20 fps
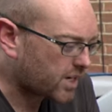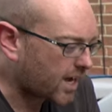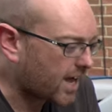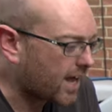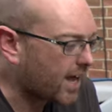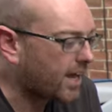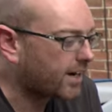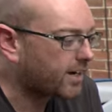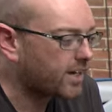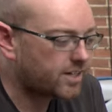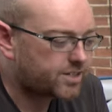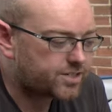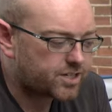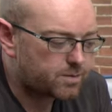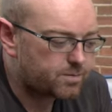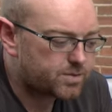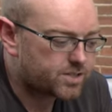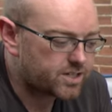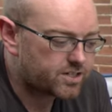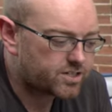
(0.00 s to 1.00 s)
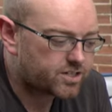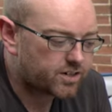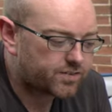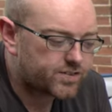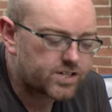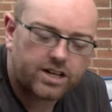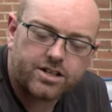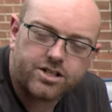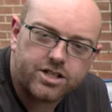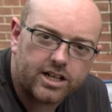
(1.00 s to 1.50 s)
And it seems this
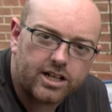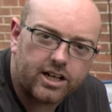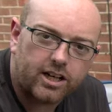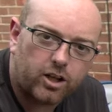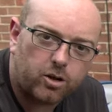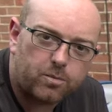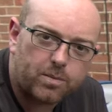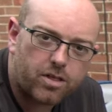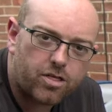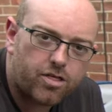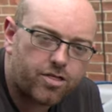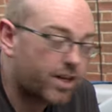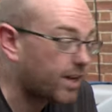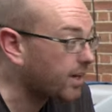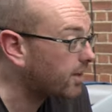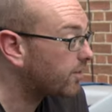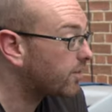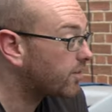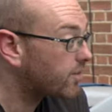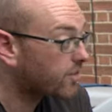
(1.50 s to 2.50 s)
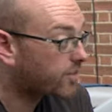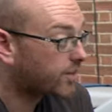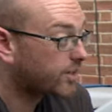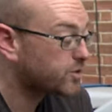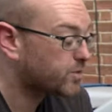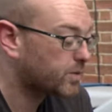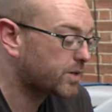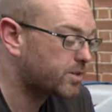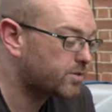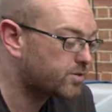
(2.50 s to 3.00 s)
stuff's actually a little bit thicker than the
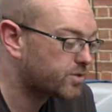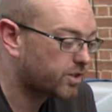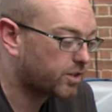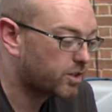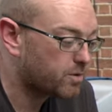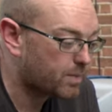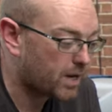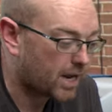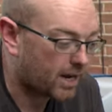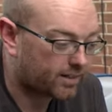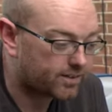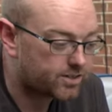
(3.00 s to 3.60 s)
things we used on the back.